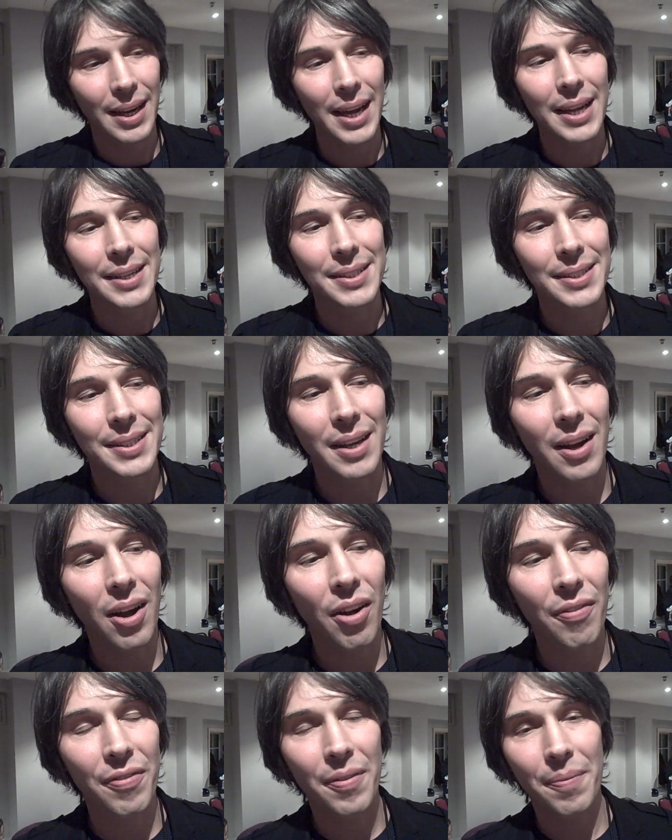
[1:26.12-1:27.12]
It's
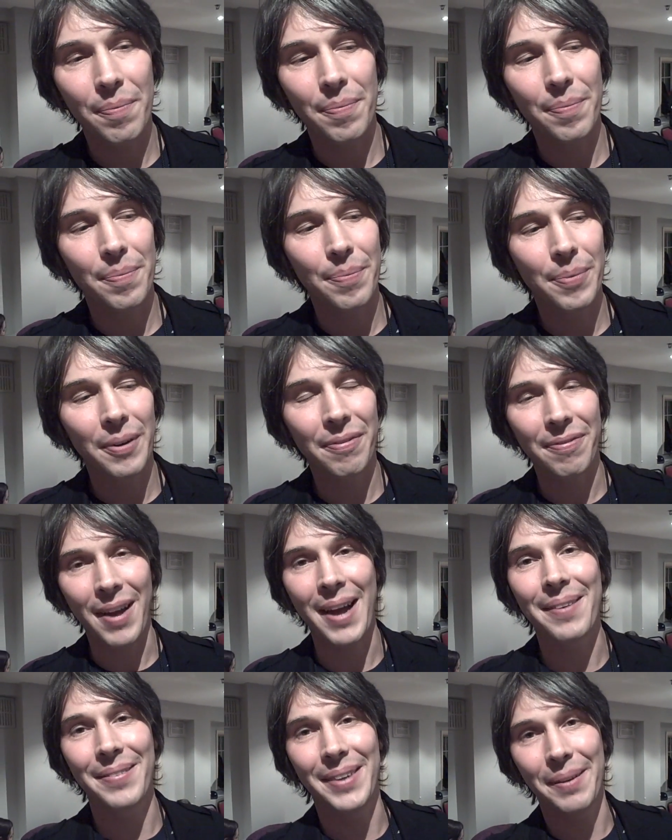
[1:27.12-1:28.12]
of
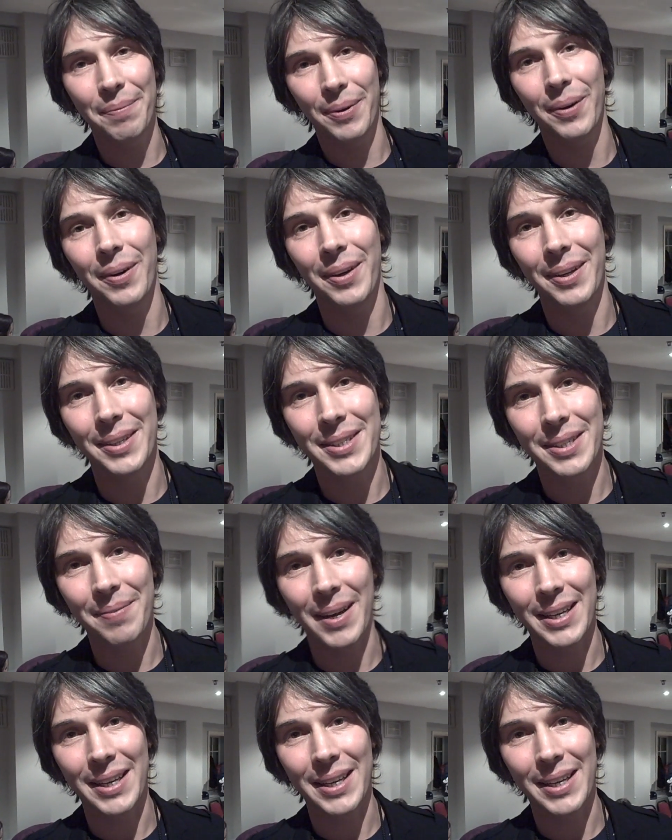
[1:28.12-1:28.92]
profound importance to